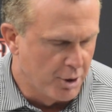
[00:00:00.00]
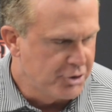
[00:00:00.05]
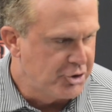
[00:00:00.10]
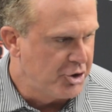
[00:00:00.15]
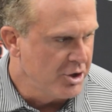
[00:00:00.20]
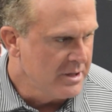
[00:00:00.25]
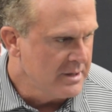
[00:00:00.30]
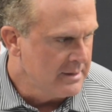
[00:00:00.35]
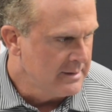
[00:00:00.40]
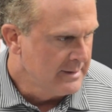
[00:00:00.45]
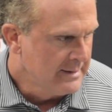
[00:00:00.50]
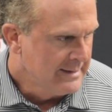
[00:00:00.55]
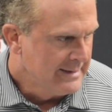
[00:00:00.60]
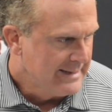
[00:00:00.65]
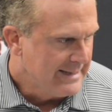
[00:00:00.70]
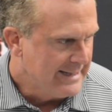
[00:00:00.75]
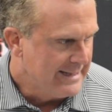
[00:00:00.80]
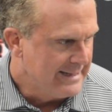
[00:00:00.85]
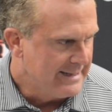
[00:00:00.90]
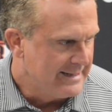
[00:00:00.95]
pushing,
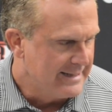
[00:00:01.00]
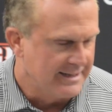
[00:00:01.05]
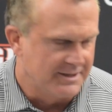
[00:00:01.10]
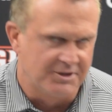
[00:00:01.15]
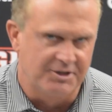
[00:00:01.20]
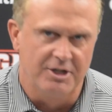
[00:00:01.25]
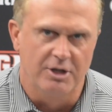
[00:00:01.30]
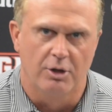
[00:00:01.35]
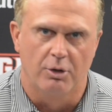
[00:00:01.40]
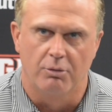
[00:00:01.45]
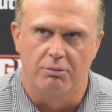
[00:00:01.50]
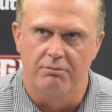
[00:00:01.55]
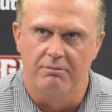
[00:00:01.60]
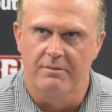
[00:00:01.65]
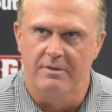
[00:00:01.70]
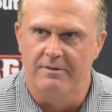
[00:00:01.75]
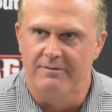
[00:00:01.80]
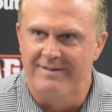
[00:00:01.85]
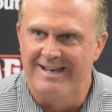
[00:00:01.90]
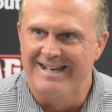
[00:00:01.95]
and still
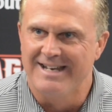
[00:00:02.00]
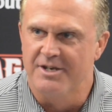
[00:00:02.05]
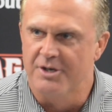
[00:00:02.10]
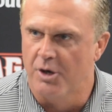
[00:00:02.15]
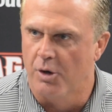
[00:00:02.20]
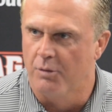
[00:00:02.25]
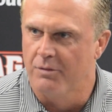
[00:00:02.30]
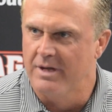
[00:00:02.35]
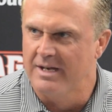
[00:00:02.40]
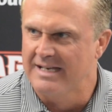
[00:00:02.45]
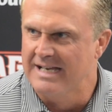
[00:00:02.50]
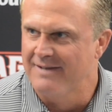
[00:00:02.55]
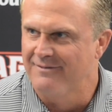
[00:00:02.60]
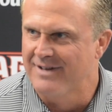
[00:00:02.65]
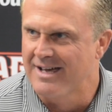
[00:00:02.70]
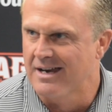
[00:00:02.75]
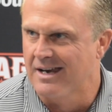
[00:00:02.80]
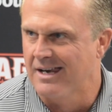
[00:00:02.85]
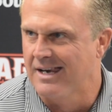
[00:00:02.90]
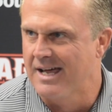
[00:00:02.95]
they know that
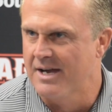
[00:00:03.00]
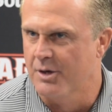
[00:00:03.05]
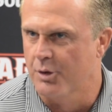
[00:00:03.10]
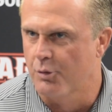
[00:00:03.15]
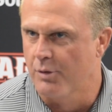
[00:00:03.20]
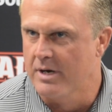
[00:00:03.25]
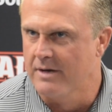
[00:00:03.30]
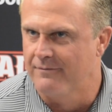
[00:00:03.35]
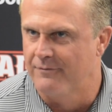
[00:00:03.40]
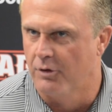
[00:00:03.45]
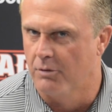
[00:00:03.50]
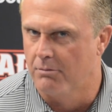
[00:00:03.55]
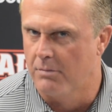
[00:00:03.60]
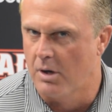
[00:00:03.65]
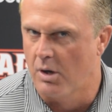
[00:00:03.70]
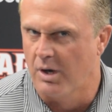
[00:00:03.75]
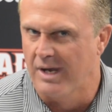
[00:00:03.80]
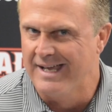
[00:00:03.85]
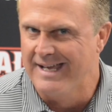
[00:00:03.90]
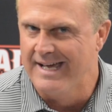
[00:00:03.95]
they've got a lot of great
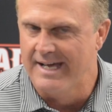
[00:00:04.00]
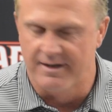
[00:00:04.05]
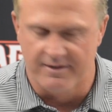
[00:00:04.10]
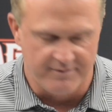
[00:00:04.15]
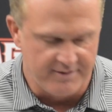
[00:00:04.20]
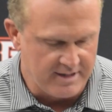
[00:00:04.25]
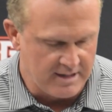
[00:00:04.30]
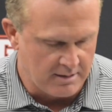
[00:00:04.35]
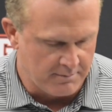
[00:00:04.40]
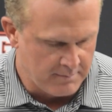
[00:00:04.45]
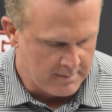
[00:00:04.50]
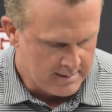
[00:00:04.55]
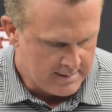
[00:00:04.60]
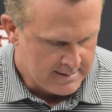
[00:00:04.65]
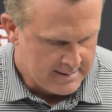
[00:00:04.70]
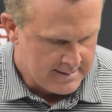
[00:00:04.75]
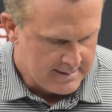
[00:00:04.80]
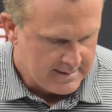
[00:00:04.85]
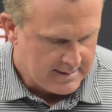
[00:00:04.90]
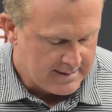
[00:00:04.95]
football ahead of them.
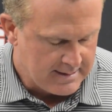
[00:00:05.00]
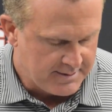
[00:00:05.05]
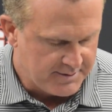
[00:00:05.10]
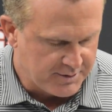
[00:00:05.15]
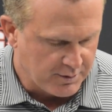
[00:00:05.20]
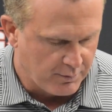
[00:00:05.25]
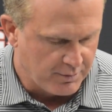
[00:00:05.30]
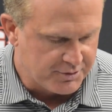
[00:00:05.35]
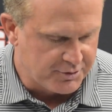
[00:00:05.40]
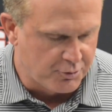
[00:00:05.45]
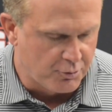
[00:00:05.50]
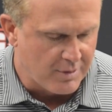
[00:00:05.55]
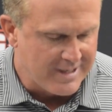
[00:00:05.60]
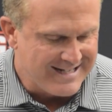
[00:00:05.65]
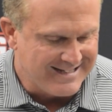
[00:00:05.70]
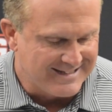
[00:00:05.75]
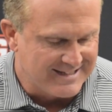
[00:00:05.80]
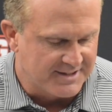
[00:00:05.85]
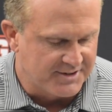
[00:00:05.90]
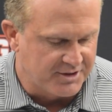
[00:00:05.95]
And so it's
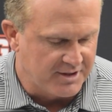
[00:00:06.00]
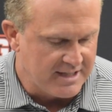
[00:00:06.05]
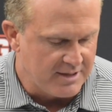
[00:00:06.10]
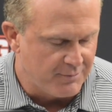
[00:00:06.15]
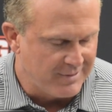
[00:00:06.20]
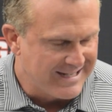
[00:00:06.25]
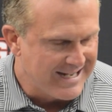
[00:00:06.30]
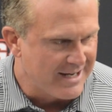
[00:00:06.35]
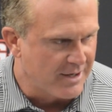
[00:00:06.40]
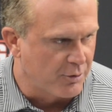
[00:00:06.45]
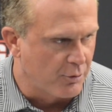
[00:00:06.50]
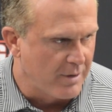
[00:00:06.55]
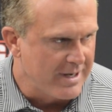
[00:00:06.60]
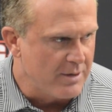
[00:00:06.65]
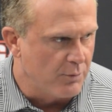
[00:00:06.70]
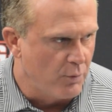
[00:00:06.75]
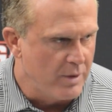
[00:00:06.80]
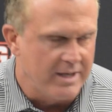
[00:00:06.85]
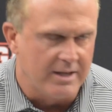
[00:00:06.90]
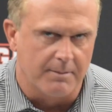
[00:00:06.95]
great to see. We got a
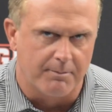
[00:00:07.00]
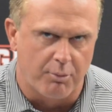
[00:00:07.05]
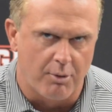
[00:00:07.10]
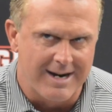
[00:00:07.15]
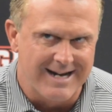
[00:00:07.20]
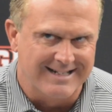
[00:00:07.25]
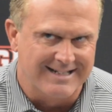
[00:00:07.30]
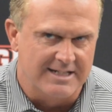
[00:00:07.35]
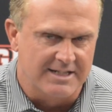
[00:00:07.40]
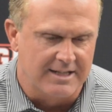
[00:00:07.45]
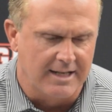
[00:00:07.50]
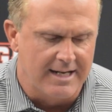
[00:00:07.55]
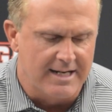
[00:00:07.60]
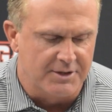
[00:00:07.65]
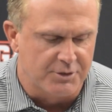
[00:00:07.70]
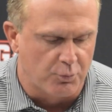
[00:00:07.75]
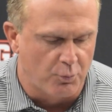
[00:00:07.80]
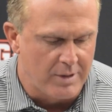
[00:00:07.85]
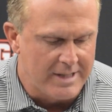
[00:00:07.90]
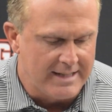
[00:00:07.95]
great week of practice
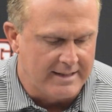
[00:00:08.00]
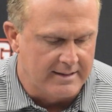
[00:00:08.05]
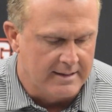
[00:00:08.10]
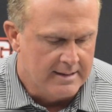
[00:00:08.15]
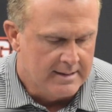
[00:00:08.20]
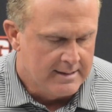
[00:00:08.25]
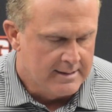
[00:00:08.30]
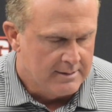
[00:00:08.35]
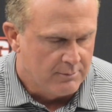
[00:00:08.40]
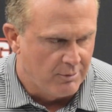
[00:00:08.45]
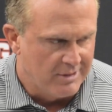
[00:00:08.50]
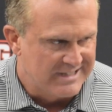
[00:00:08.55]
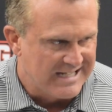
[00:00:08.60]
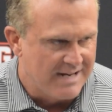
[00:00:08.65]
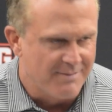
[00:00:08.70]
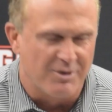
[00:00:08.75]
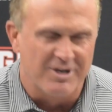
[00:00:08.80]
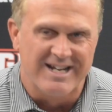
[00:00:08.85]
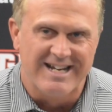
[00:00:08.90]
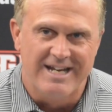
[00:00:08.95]
last week. We
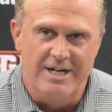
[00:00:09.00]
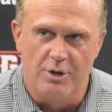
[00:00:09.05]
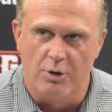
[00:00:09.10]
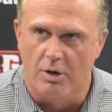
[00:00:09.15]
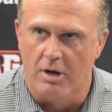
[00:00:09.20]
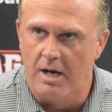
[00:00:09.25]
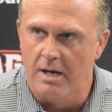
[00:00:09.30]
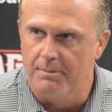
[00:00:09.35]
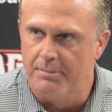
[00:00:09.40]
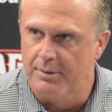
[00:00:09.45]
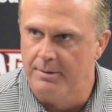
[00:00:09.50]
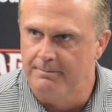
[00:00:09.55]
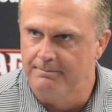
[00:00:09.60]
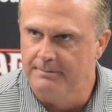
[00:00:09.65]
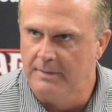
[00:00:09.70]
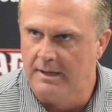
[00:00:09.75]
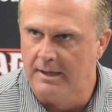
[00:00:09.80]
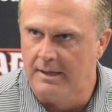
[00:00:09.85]
was able to heal up.